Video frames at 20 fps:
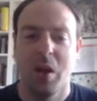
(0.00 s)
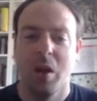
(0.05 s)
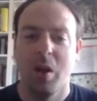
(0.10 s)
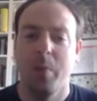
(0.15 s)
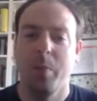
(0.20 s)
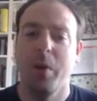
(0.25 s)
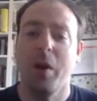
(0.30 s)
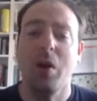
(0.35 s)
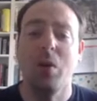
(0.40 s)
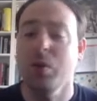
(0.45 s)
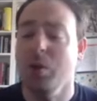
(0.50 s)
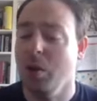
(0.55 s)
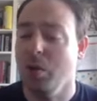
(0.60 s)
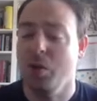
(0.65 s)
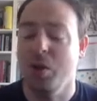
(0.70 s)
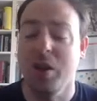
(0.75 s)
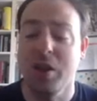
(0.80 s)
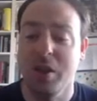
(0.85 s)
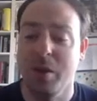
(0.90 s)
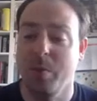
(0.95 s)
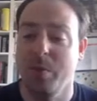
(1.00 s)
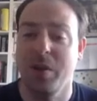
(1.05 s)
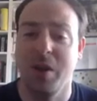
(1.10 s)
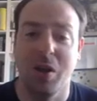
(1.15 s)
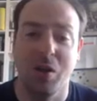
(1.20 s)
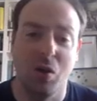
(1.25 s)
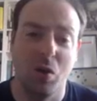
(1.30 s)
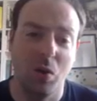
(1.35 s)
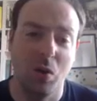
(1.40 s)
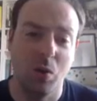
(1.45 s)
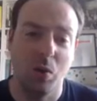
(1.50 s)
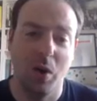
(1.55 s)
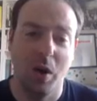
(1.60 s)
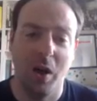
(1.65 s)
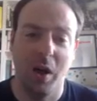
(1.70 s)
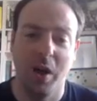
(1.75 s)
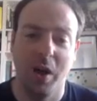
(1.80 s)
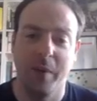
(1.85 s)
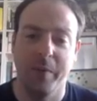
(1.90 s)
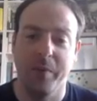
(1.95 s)
But also, she's a potential
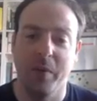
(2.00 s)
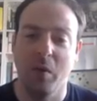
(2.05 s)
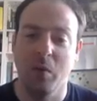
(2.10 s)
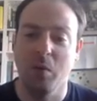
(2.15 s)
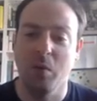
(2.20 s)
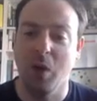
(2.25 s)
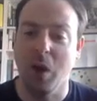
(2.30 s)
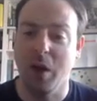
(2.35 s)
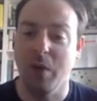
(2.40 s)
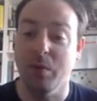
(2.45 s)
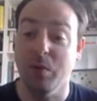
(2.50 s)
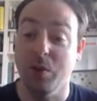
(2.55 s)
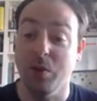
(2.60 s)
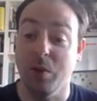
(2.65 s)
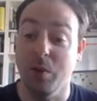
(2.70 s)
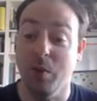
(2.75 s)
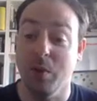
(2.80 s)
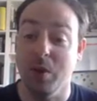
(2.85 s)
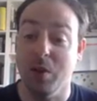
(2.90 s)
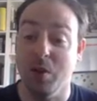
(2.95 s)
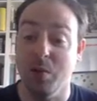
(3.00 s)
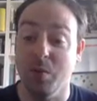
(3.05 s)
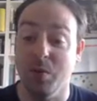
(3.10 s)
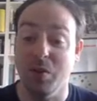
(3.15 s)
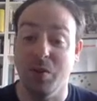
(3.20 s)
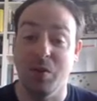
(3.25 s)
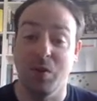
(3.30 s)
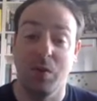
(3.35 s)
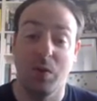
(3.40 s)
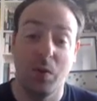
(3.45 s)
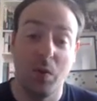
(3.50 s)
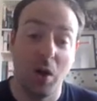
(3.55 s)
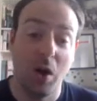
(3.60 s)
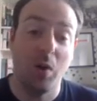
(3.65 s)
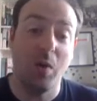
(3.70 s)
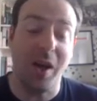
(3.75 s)
um, rival to Elizabeth's throne,